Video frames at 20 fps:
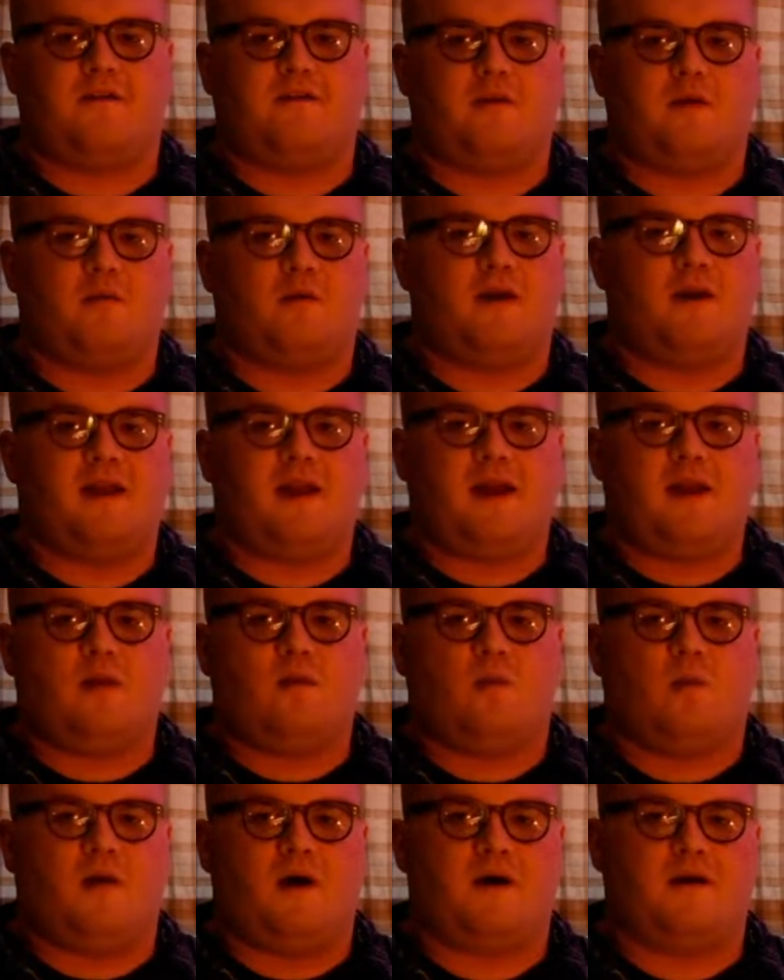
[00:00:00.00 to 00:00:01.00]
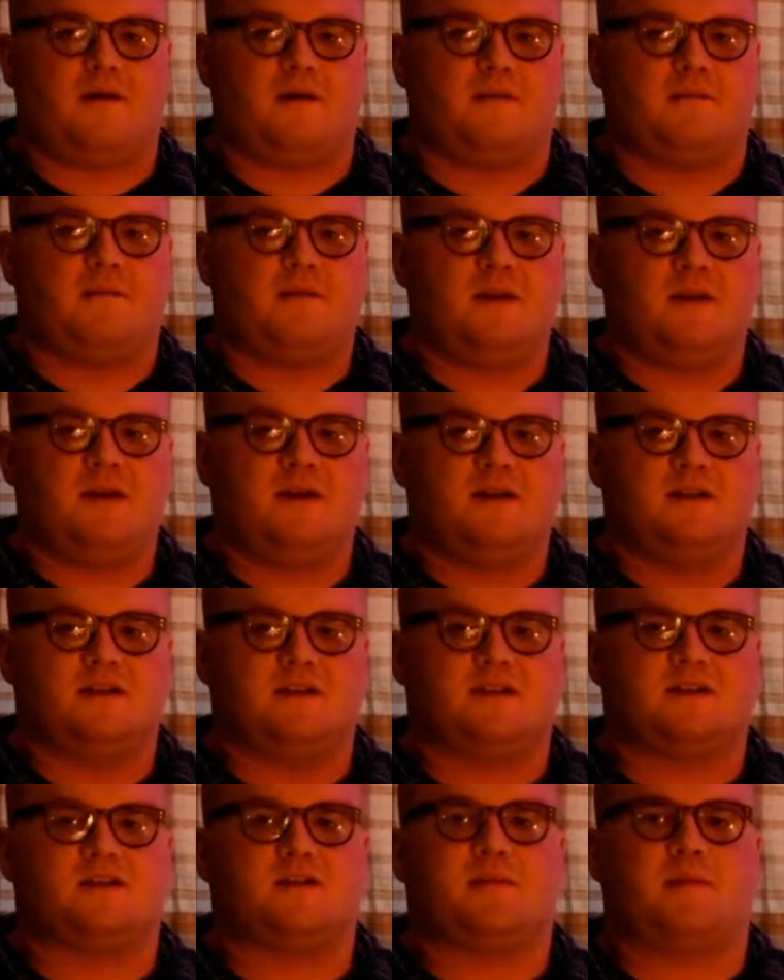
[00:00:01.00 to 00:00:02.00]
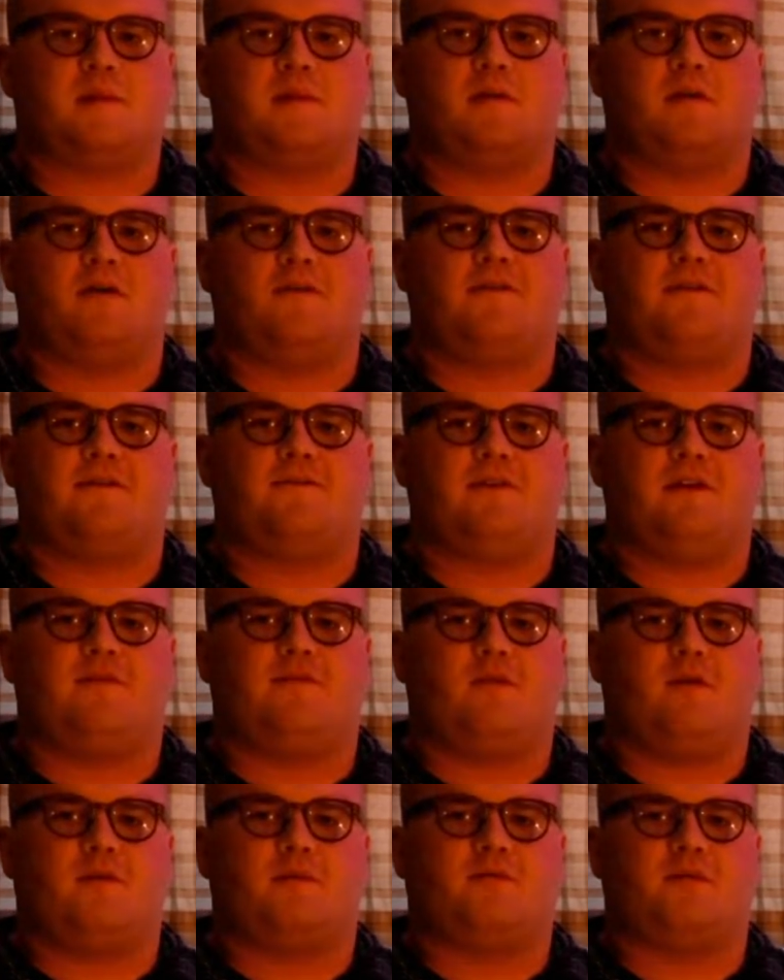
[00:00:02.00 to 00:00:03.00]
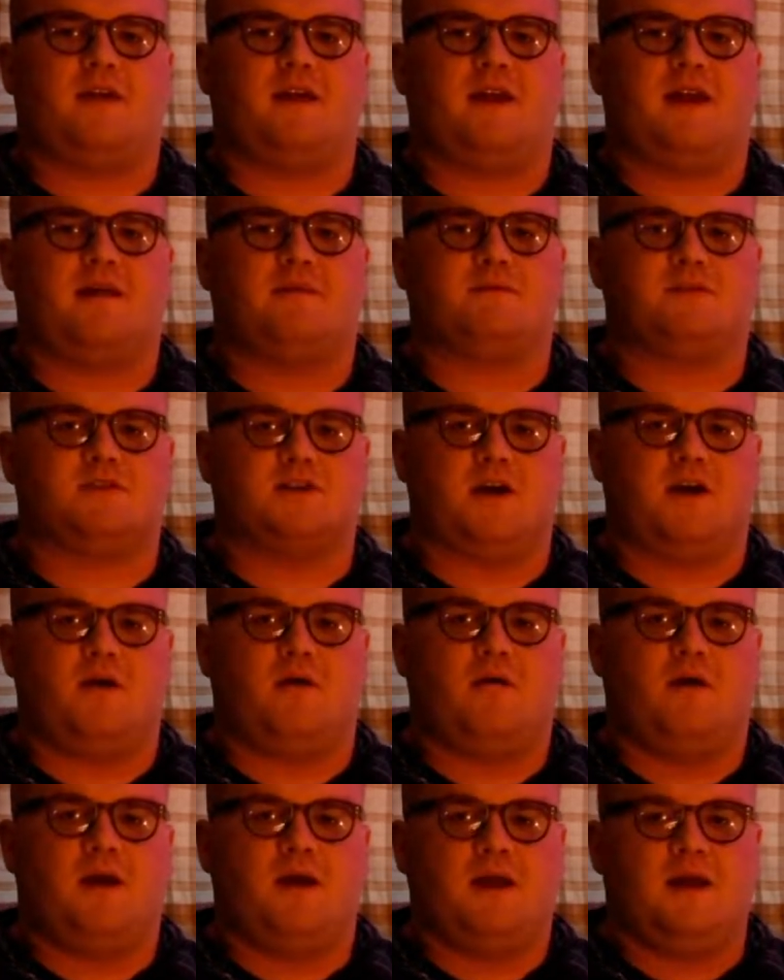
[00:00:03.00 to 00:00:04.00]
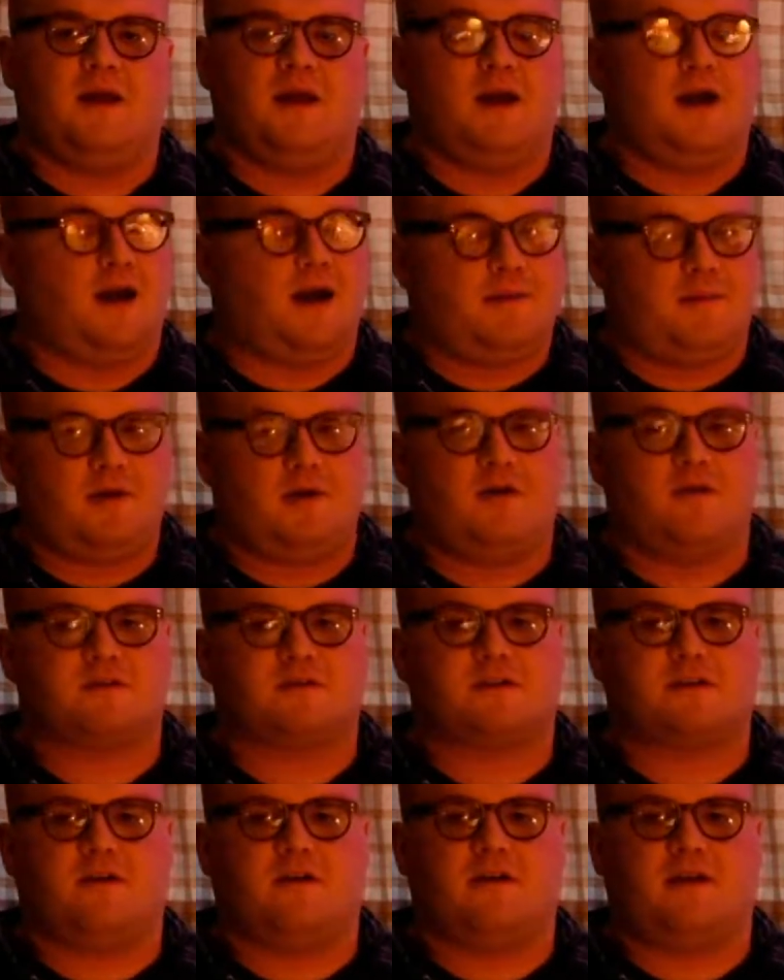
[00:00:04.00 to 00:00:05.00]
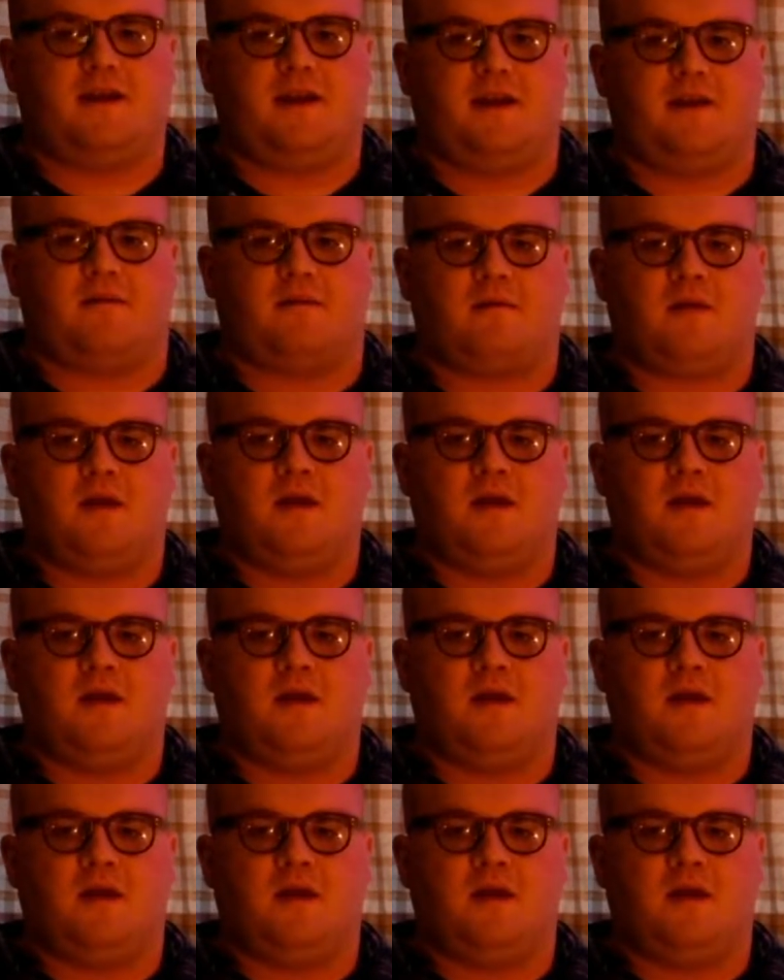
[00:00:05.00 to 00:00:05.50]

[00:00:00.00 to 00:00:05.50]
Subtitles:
everyone, and welcome to the Super Bowl 54 pregame show. I'm your host, Clark Eaton.